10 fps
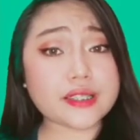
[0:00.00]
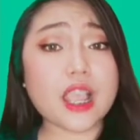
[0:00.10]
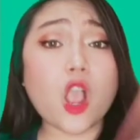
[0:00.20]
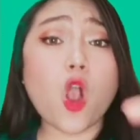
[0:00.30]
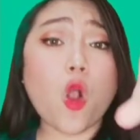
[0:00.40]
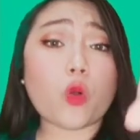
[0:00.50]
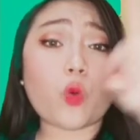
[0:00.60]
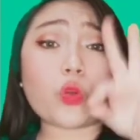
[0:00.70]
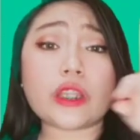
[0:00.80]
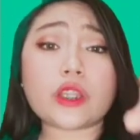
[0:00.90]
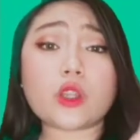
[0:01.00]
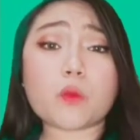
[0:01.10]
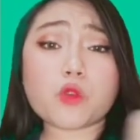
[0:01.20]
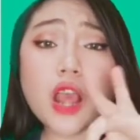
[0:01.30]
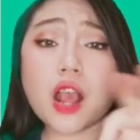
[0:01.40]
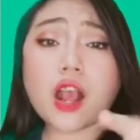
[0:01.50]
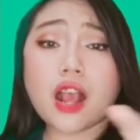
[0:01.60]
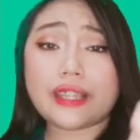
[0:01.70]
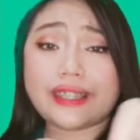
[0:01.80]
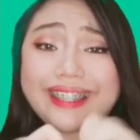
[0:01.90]
So first step is
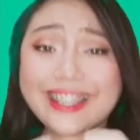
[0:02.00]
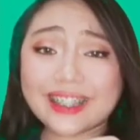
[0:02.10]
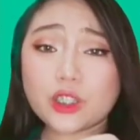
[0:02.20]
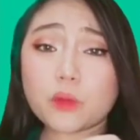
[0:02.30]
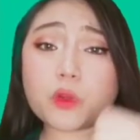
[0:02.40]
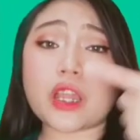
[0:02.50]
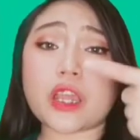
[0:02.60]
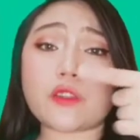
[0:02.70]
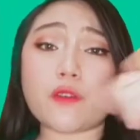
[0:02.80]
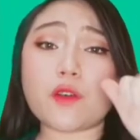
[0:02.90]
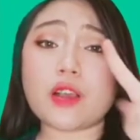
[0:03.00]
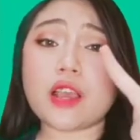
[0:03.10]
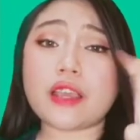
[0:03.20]
you have to get the given.